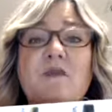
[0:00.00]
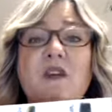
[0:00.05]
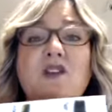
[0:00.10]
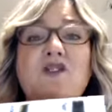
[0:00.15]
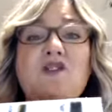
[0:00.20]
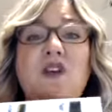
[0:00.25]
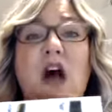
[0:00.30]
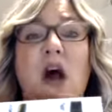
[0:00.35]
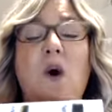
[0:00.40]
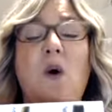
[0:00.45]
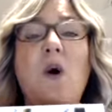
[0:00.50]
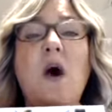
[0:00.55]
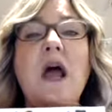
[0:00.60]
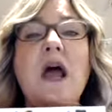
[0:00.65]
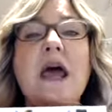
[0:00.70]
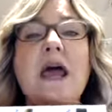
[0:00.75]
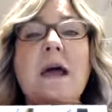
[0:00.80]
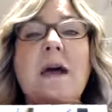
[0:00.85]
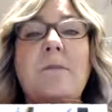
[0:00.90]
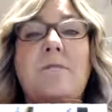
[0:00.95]
So
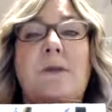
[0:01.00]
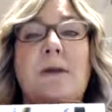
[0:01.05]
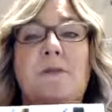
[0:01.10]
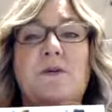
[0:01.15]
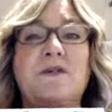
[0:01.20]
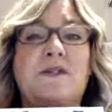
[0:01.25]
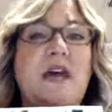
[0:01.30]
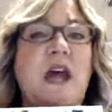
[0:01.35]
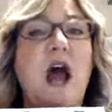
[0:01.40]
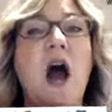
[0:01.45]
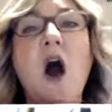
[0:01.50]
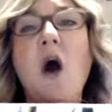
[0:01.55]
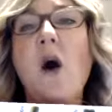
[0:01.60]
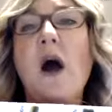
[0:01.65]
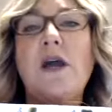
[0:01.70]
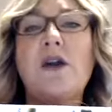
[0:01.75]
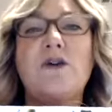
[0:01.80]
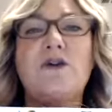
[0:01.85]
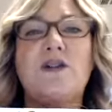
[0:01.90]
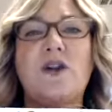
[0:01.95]
people say, oh,
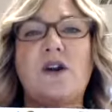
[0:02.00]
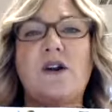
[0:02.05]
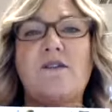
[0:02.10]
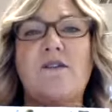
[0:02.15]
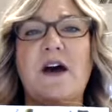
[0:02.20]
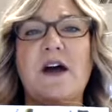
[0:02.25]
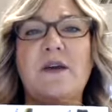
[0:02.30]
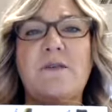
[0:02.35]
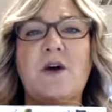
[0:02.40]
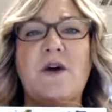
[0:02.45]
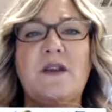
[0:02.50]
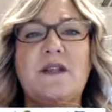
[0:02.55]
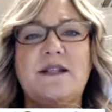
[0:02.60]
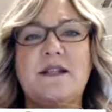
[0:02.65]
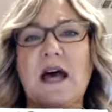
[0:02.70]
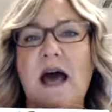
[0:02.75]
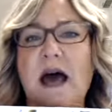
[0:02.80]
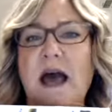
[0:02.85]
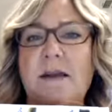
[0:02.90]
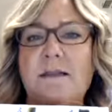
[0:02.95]
I use 30 volume all the
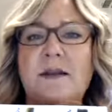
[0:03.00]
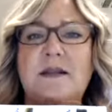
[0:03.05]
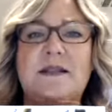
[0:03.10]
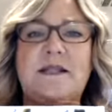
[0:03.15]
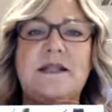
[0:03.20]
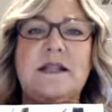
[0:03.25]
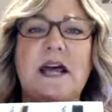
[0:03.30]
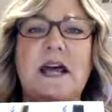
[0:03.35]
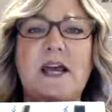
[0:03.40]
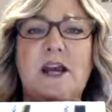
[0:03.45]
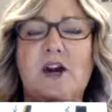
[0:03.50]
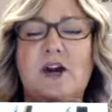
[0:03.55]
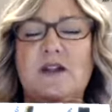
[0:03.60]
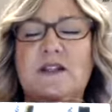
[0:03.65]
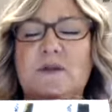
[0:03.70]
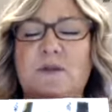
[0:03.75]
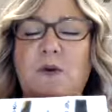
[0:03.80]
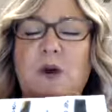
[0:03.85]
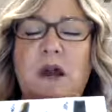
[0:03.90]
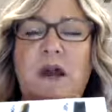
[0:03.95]
time. It's lighter,
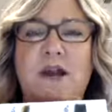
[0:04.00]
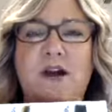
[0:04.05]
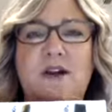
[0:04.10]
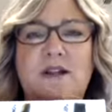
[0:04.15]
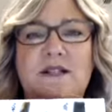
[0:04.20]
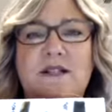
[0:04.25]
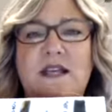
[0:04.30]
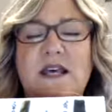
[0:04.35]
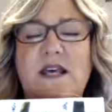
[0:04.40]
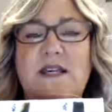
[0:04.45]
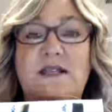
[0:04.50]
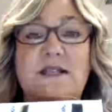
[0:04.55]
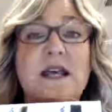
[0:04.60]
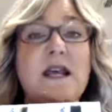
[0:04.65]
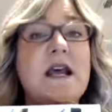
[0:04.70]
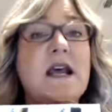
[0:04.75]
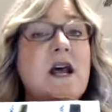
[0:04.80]
it's brighter, it's this.